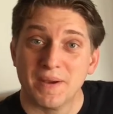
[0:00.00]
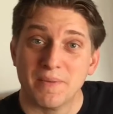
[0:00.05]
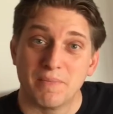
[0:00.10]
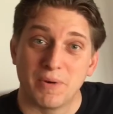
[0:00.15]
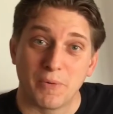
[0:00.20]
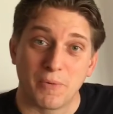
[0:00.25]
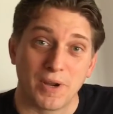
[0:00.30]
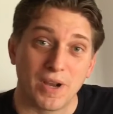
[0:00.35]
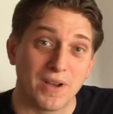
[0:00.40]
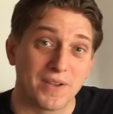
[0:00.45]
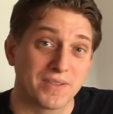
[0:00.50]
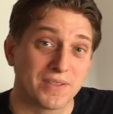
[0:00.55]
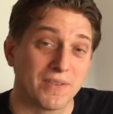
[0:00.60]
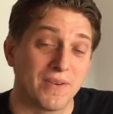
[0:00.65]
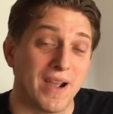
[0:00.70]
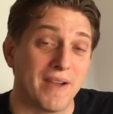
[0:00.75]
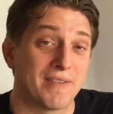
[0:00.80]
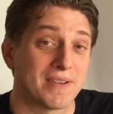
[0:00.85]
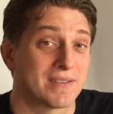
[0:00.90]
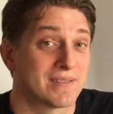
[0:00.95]
But we also
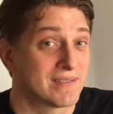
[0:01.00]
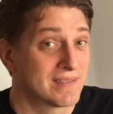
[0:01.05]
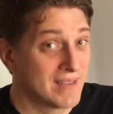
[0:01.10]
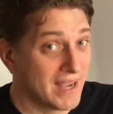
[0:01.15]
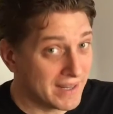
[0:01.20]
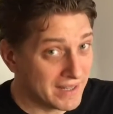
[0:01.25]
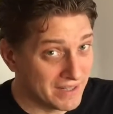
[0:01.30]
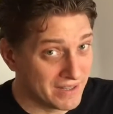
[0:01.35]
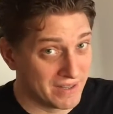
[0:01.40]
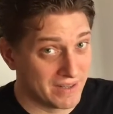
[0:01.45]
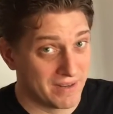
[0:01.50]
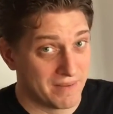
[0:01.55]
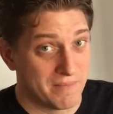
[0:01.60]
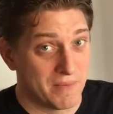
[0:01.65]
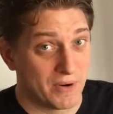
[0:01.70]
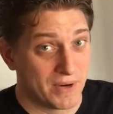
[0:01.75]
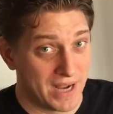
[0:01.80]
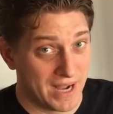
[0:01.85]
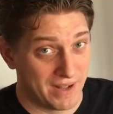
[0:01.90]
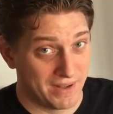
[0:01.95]
have a second
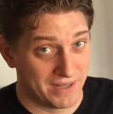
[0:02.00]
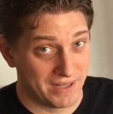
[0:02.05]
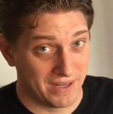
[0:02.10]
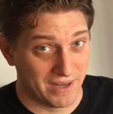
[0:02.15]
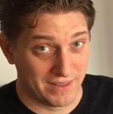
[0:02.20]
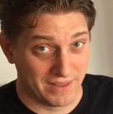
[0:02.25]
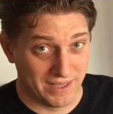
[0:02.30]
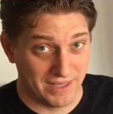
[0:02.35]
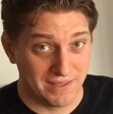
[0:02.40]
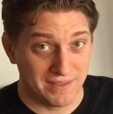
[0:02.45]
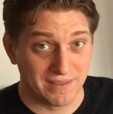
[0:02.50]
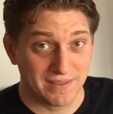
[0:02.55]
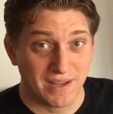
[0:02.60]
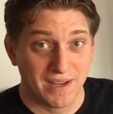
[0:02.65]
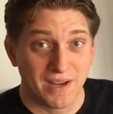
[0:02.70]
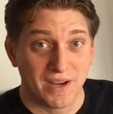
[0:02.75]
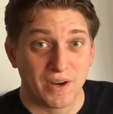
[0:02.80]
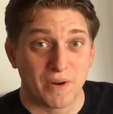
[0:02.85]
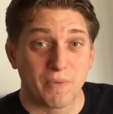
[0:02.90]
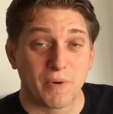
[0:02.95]
modality on this,
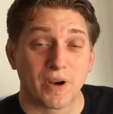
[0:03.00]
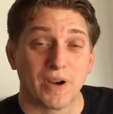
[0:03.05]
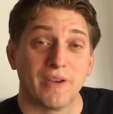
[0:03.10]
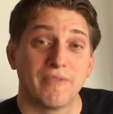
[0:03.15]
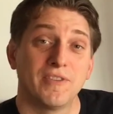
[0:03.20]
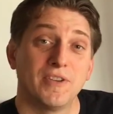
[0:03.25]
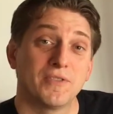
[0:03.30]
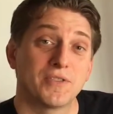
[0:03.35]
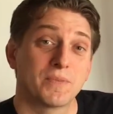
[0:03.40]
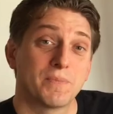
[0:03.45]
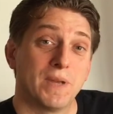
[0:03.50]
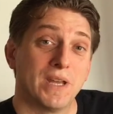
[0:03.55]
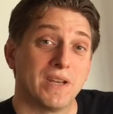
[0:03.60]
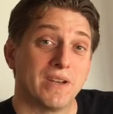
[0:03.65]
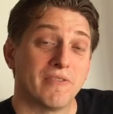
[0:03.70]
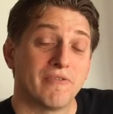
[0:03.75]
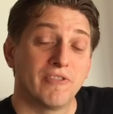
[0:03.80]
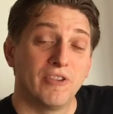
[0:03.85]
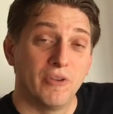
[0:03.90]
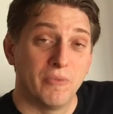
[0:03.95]
where if you spend
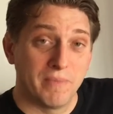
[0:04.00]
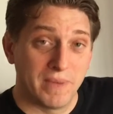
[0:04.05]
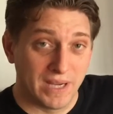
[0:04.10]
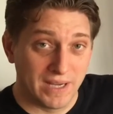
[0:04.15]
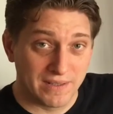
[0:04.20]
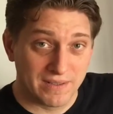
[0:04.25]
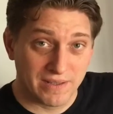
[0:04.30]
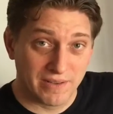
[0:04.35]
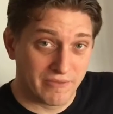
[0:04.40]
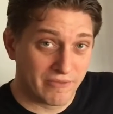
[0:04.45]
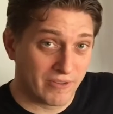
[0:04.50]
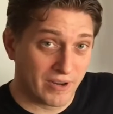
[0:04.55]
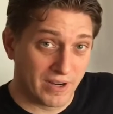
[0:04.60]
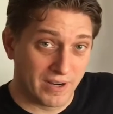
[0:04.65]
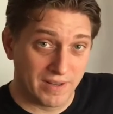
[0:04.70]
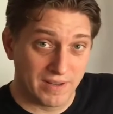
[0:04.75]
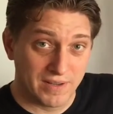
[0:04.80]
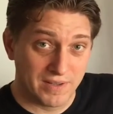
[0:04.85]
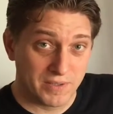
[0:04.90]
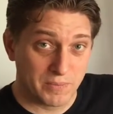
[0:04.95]
a few minutes in front
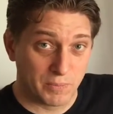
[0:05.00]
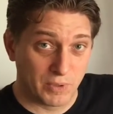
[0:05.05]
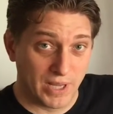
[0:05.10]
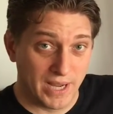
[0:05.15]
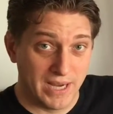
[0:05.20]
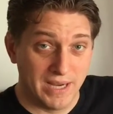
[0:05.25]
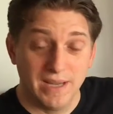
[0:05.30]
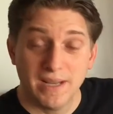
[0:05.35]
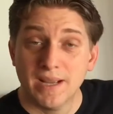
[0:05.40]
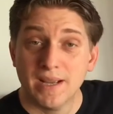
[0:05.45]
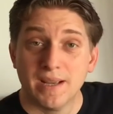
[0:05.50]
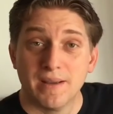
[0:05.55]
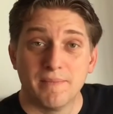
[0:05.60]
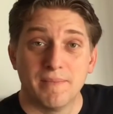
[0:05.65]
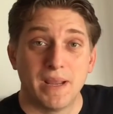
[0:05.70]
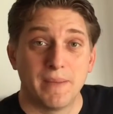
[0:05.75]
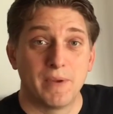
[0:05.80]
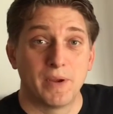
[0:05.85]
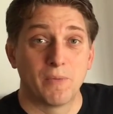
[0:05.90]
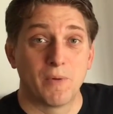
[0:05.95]
of the display,
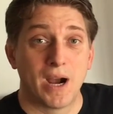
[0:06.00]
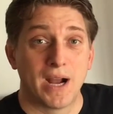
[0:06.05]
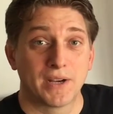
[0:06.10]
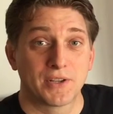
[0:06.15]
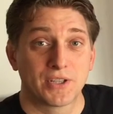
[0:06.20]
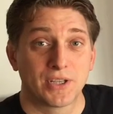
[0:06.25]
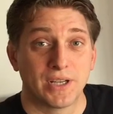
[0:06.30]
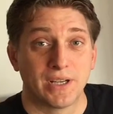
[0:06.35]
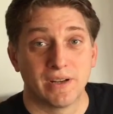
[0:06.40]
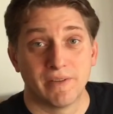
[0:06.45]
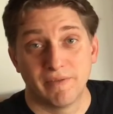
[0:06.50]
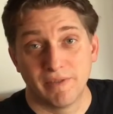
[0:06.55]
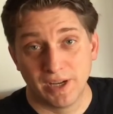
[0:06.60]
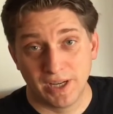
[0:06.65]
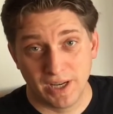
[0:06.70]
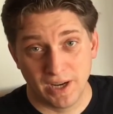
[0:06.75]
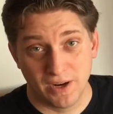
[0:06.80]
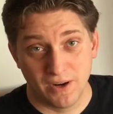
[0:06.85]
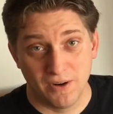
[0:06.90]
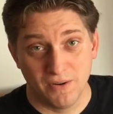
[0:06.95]
maybe watching a
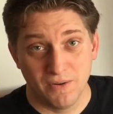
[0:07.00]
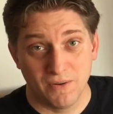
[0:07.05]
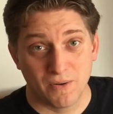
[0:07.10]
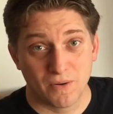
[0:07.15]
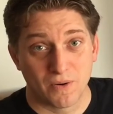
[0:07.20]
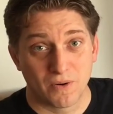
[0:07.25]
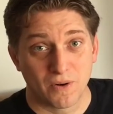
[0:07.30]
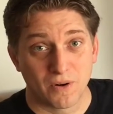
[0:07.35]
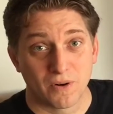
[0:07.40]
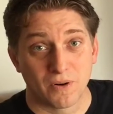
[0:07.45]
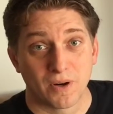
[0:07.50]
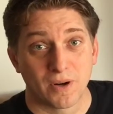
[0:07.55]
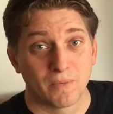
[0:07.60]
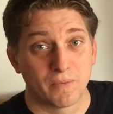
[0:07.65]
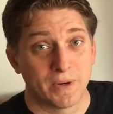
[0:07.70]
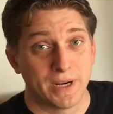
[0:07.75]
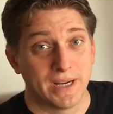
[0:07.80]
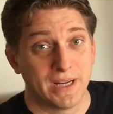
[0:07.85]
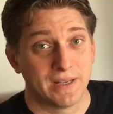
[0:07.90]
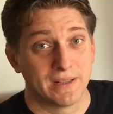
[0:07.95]
video or
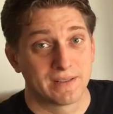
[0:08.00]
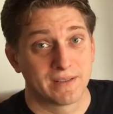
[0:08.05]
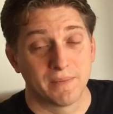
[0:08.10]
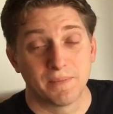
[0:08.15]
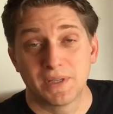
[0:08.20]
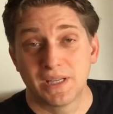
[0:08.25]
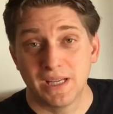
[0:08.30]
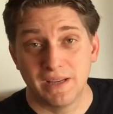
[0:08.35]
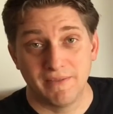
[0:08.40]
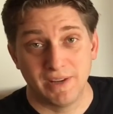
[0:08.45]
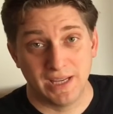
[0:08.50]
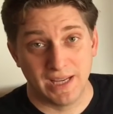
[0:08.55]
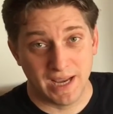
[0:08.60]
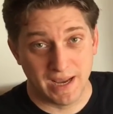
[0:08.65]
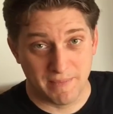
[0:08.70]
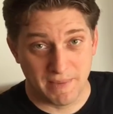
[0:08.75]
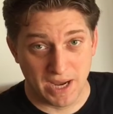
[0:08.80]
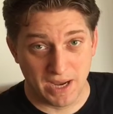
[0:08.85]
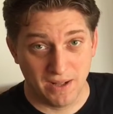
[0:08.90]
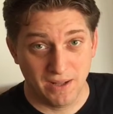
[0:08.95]
reading some TV
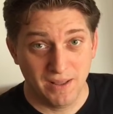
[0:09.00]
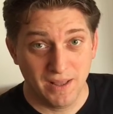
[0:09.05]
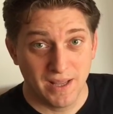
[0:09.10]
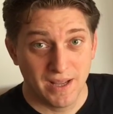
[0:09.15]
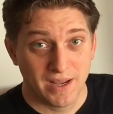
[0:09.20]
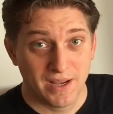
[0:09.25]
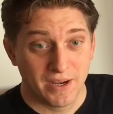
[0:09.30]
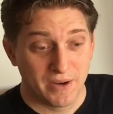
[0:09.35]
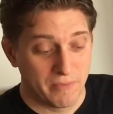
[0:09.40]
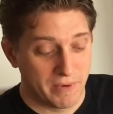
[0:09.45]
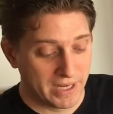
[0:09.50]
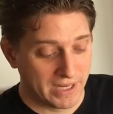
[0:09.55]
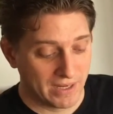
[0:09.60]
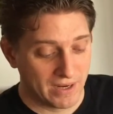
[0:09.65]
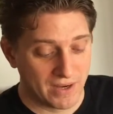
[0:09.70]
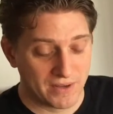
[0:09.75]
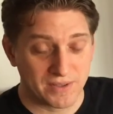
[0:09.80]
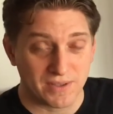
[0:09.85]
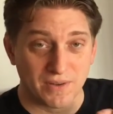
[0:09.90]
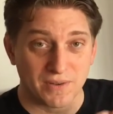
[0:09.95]
ML, we can
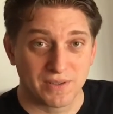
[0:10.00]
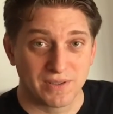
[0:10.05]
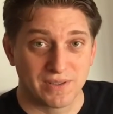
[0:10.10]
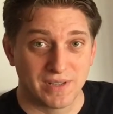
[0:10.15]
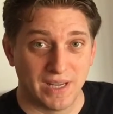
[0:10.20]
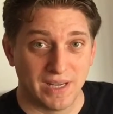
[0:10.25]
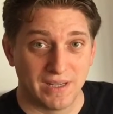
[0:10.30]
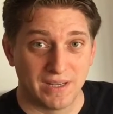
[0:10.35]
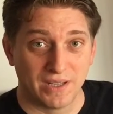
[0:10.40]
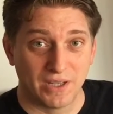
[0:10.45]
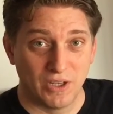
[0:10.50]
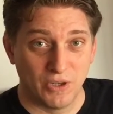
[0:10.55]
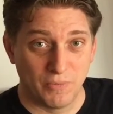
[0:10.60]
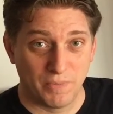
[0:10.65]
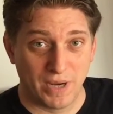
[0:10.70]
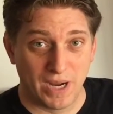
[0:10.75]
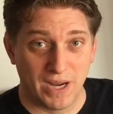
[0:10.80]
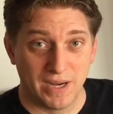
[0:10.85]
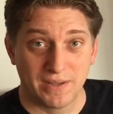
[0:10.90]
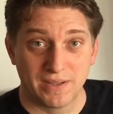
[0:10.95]
also send a
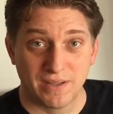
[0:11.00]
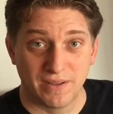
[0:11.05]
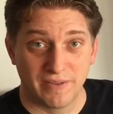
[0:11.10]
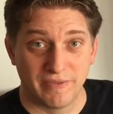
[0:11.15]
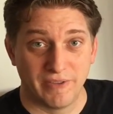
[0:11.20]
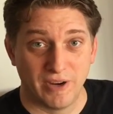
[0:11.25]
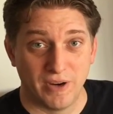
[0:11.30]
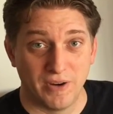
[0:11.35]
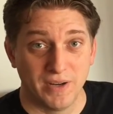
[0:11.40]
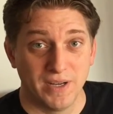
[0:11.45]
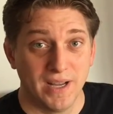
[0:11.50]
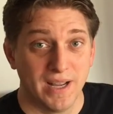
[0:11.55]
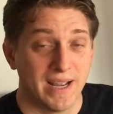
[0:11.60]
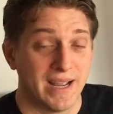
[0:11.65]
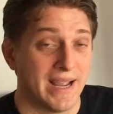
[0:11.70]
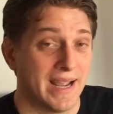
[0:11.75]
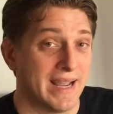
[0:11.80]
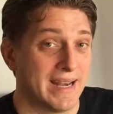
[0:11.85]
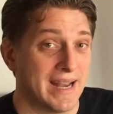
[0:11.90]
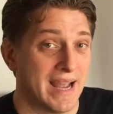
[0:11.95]
coupon to the phone
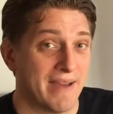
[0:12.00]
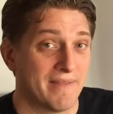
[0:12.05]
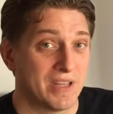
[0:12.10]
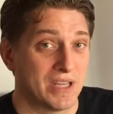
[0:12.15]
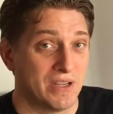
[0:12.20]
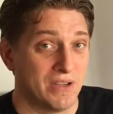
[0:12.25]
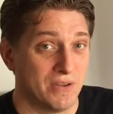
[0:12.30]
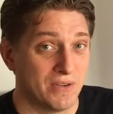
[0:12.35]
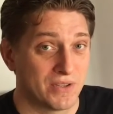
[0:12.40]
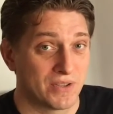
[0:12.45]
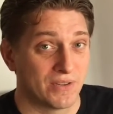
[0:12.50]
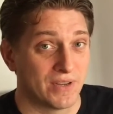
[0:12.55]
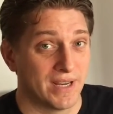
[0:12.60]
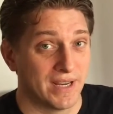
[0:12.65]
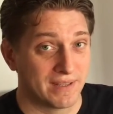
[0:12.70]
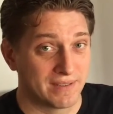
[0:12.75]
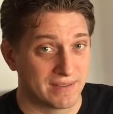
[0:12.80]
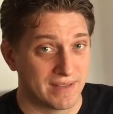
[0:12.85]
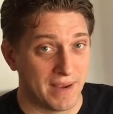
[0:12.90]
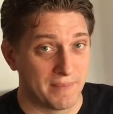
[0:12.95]
and have the user
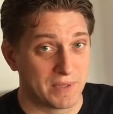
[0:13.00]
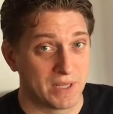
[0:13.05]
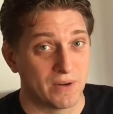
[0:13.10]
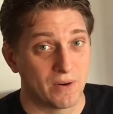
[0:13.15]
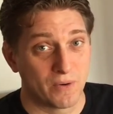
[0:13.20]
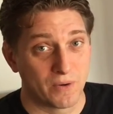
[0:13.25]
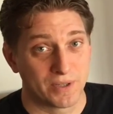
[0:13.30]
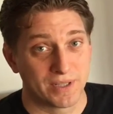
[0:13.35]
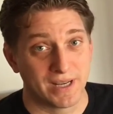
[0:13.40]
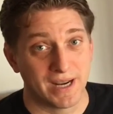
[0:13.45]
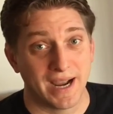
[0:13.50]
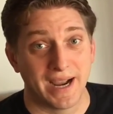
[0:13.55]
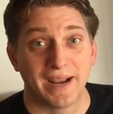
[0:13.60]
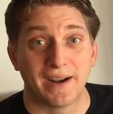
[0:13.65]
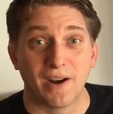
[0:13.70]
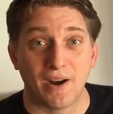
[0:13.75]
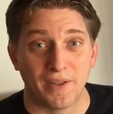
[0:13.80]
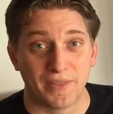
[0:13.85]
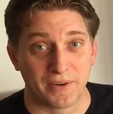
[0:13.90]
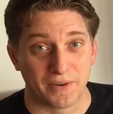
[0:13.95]
accept it or deny
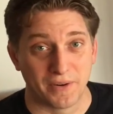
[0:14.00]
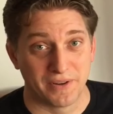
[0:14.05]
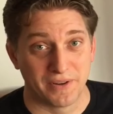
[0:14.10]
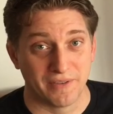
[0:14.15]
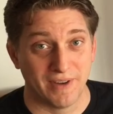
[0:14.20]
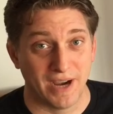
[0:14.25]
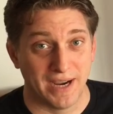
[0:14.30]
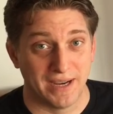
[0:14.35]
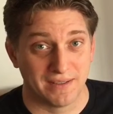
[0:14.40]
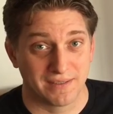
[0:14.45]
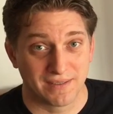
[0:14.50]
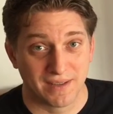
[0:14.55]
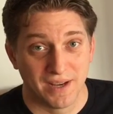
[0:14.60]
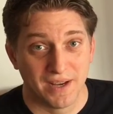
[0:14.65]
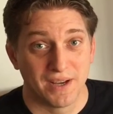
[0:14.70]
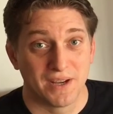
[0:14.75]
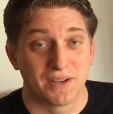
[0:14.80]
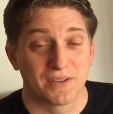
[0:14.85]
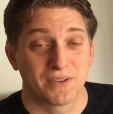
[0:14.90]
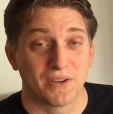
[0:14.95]
it on device.
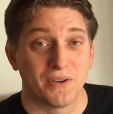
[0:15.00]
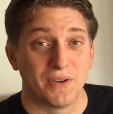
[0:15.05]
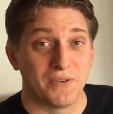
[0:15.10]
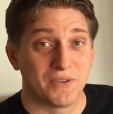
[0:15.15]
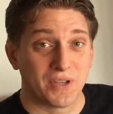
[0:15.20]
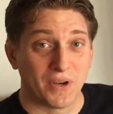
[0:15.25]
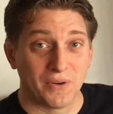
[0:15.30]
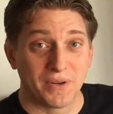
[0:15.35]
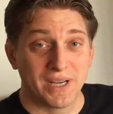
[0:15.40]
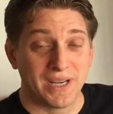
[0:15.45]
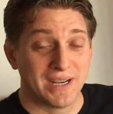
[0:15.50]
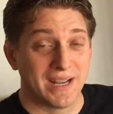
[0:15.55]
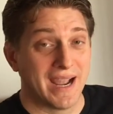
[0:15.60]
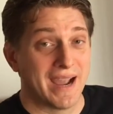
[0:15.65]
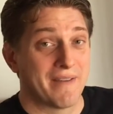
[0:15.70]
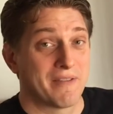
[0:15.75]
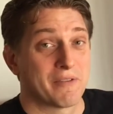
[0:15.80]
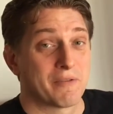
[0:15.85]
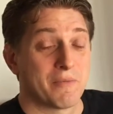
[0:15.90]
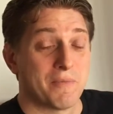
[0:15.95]
So you don't need to
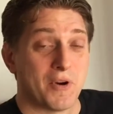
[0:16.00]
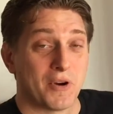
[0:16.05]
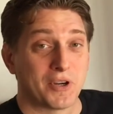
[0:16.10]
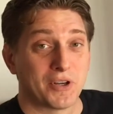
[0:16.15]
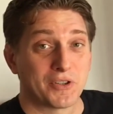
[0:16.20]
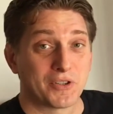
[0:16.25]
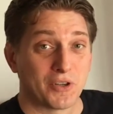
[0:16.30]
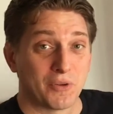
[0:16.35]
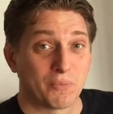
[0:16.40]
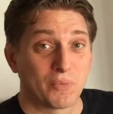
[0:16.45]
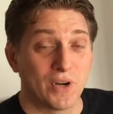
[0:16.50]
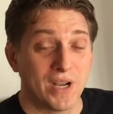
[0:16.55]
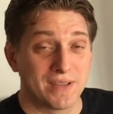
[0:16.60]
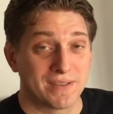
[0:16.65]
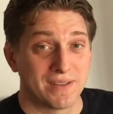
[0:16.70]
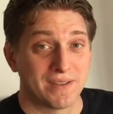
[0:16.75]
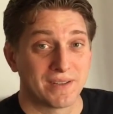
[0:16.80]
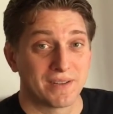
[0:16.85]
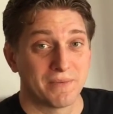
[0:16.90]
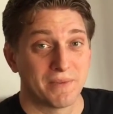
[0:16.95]
have the remote control
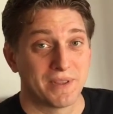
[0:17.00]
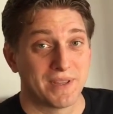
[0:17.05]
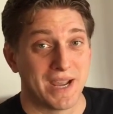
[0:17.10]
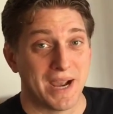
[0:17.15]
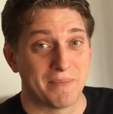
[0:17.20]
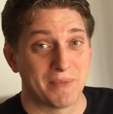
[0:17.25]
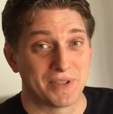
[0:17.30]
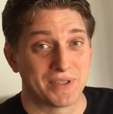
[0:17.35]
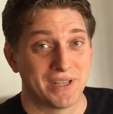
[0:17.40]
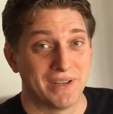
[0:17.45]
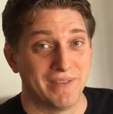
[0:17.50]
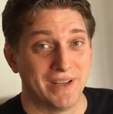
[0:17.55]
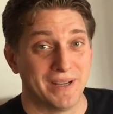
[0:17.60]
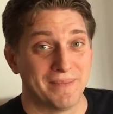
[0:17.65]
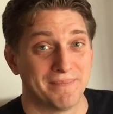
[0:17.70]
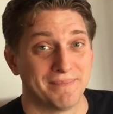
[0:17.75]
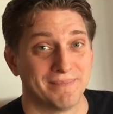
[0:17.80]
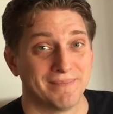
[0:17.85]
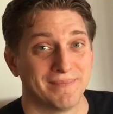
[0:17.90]
present with the Apple TV.